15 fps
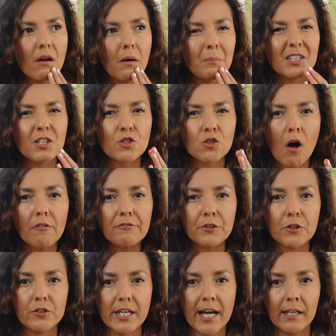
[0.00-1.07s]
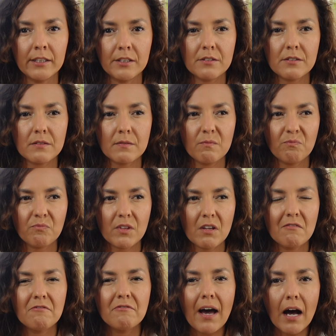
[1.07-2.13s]
but softer tannins,
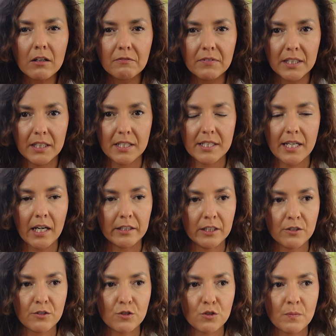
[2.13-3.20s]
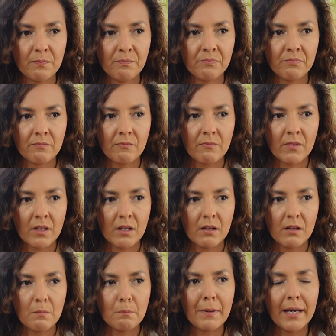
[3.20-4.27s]
velvety tannins.
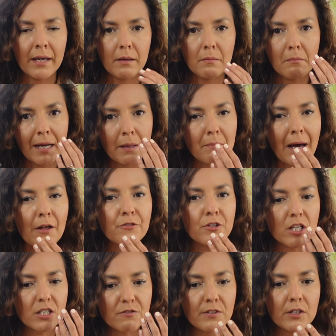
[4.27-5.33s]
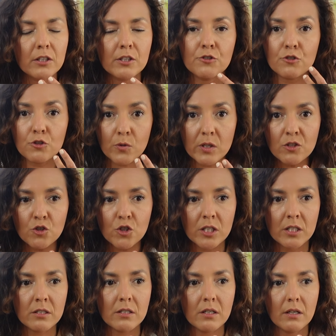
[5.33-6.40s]
My mouth does feel
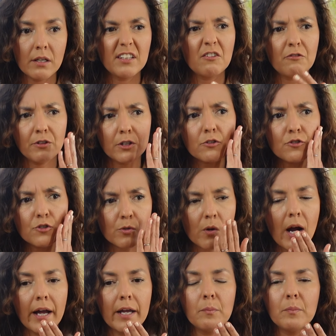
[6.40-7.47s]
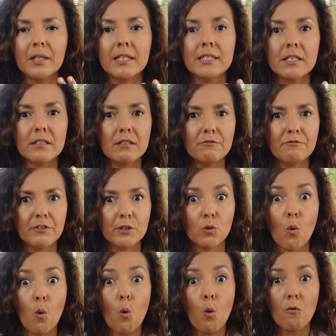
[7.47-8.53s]
astringent and it feels dry, but it doesn't
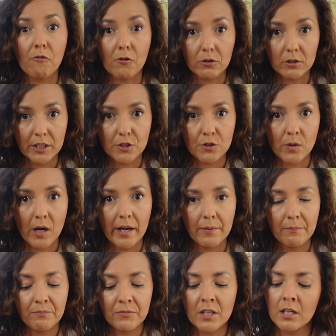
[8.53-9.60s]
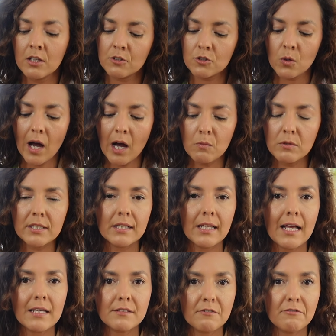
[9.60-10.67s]
feel overly dry. So I would
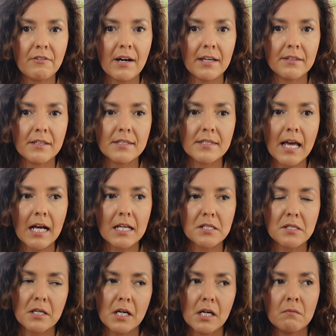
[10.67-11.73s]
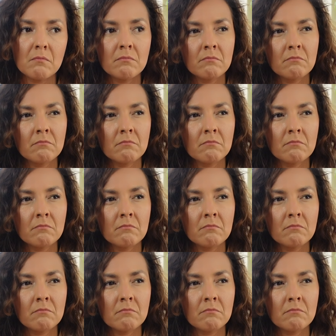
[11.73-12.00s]
classify this as a